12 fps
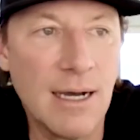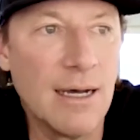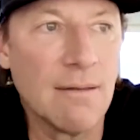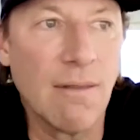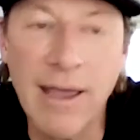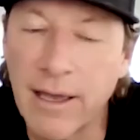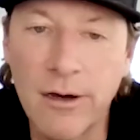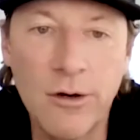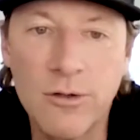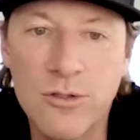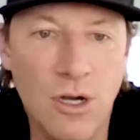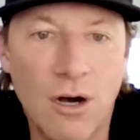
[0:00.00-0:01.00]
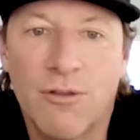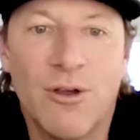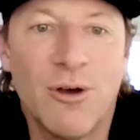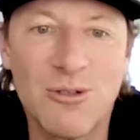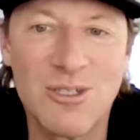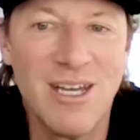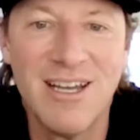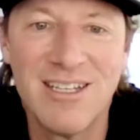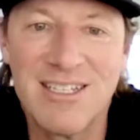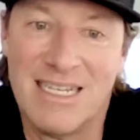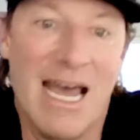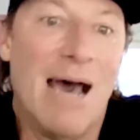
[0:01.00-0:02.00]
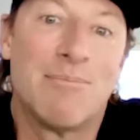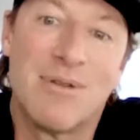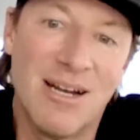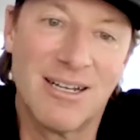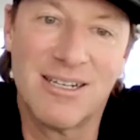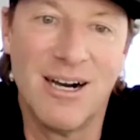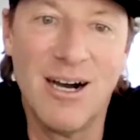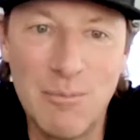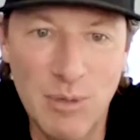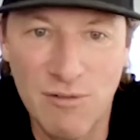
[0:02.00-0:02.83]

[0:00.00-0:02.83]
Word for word: uh, Lycos, all those Snap.com